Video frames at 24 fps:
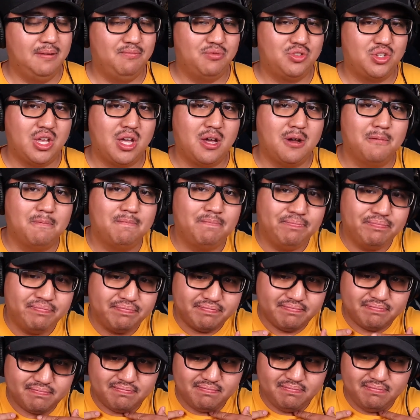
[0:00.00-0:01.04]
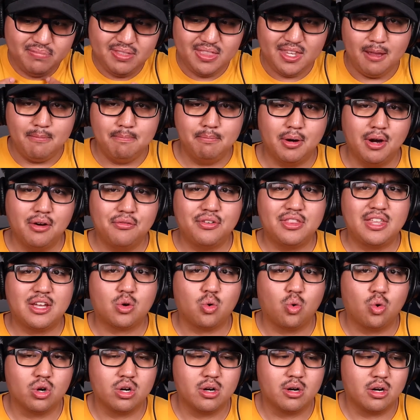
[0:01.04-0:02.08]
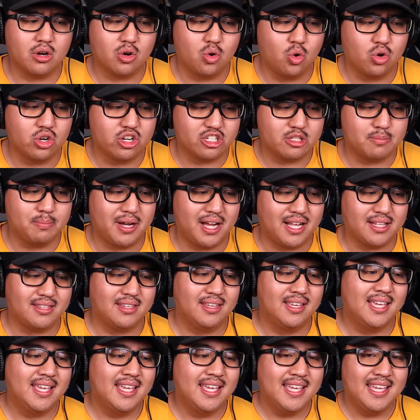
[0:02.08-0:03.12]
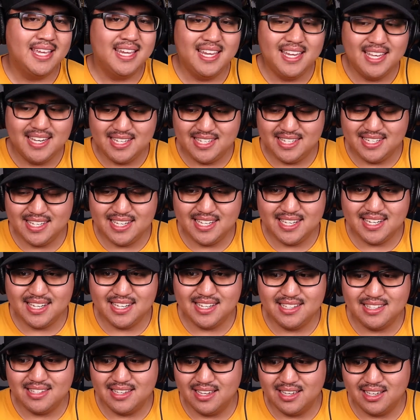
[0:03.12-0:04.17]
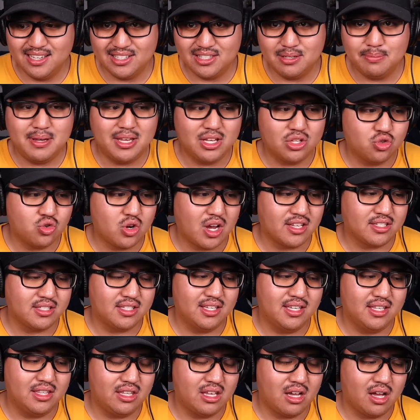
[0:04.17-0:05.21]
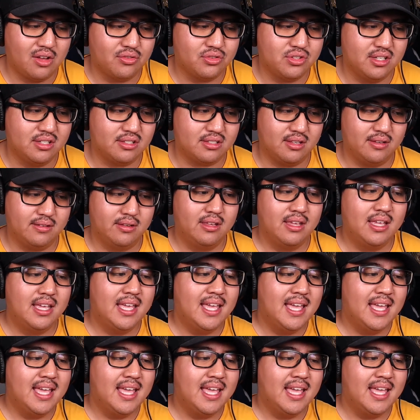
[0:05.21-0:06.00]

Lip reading: So both of their corner spots needed to be addressed in the offseason.